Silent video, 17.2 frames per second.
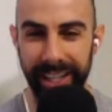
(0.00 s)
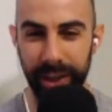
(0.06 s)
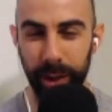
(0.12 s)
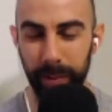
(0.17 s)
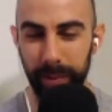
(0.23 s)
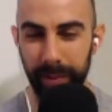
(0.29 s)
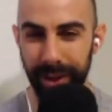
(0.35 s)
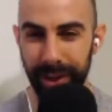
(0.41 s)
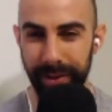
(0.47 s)

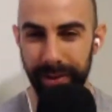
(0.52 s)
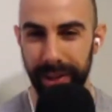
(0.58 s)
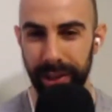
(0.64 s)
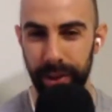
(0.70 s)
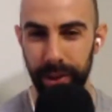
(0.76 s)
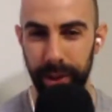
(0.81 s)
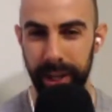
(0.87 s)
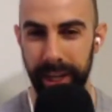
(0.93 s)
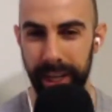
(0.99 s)
Hopefully you've
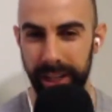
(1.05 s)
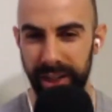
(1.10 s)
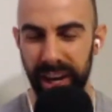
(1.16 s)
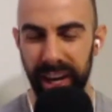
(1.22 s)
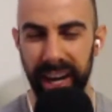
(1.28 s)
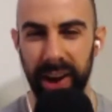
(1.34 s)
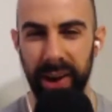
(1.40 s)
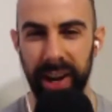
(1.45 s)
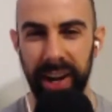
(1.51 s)
enjoyed it.
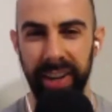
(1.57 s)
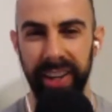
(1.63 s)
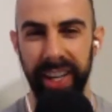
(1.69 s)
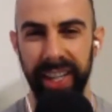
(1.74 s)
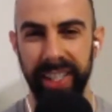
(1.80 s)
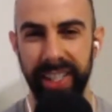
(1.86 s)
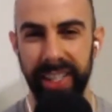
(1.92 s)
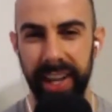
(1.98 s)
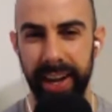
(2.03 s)
Check out
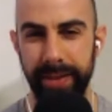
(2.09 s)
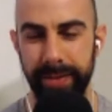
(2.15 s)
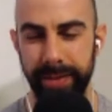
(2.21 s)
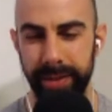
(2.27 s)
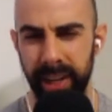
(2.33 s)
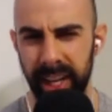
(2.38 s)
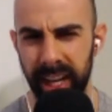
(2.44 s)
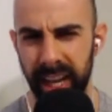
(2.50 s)
Eric's stuff.